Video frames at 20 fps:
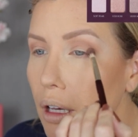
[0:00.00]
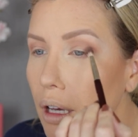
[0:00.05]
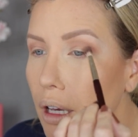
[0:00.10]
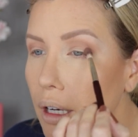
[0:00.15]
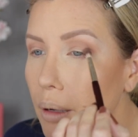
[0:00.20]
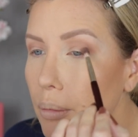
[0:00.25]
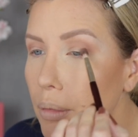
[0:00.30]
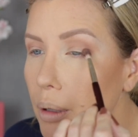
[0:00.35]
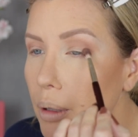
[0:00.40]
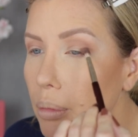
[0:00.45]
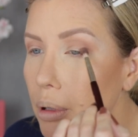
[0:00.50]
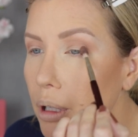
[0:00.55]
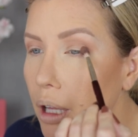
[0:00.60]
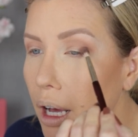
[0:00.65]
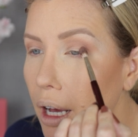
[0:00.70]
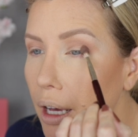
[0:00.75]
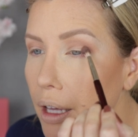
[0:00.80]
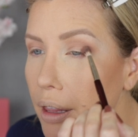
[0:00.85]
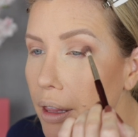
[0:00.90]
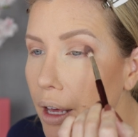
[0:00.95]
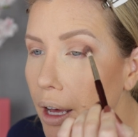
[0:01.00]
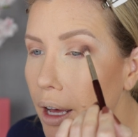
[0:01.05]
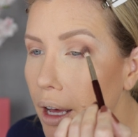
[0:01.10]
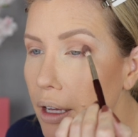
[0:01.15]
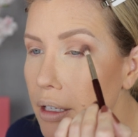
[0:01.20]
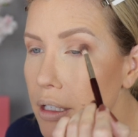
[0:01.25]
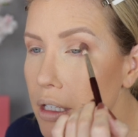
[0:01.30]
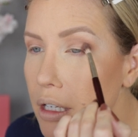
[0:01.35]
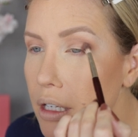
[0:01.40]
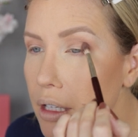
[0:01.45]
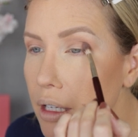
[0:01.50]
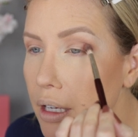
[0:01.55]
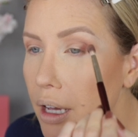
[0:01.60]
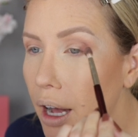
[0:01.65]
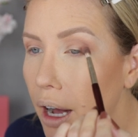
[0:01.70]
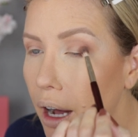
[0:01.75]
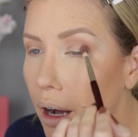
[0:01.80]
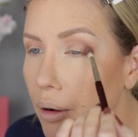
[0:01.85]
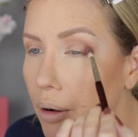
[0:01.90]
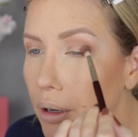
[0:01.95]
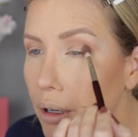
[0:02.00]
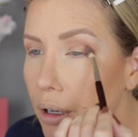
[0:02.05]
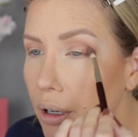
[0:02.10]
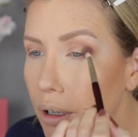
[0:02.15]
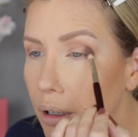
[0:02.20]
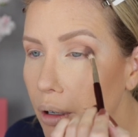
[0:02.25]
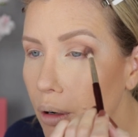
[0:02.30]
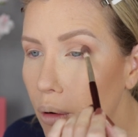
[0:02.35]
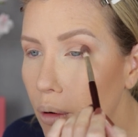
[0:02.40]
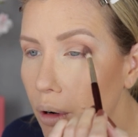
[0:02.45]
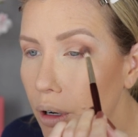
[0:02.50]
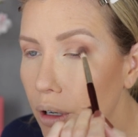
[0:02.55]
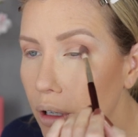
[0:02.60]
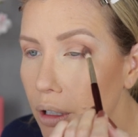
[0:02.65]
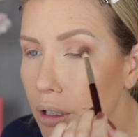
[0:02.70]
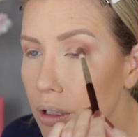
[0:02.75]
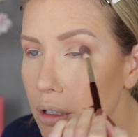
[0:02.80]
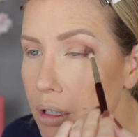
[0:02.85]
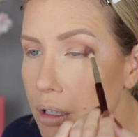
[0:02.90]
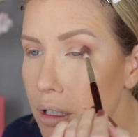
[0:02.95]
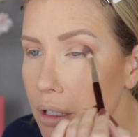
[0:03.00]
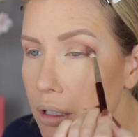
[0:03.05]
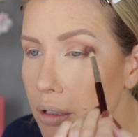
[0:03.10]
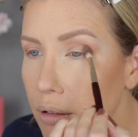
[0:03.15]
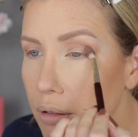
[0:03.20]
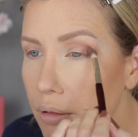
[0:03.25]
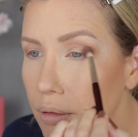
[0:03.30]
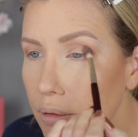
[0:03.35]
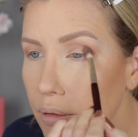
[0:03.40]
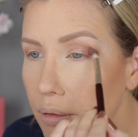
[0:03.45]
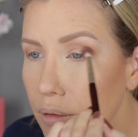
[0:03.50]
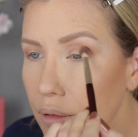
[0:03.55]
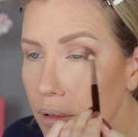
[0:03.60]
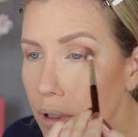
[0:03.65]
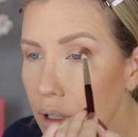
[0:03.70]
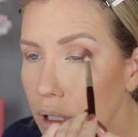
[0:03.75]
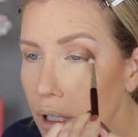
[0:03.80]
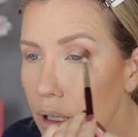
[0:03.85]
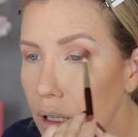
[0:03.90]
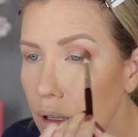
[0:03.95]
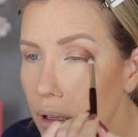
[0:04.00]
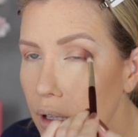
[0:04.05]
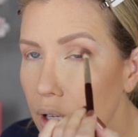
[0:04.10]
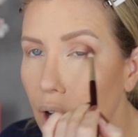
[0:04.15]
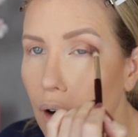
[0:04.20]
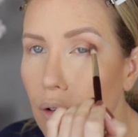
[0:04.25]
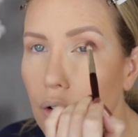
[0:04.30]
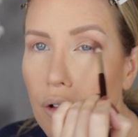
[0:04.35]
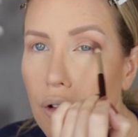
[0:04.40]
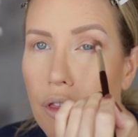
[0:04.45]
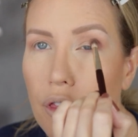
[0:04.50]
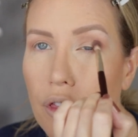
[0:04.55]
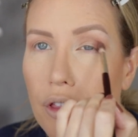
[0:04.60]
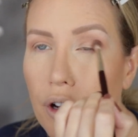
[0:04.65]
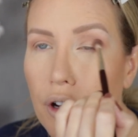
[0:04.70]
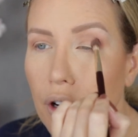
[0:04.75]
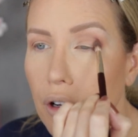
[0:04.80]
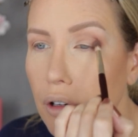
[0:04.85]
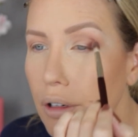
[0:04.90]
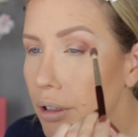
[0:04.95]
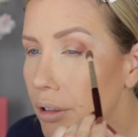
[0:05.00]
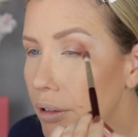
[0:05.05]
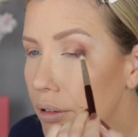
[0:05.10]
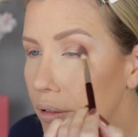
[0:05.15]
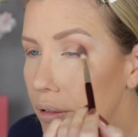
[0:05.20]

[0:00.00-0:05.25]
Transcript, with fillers: And I'm going to apply that to the outer corners, the outer third.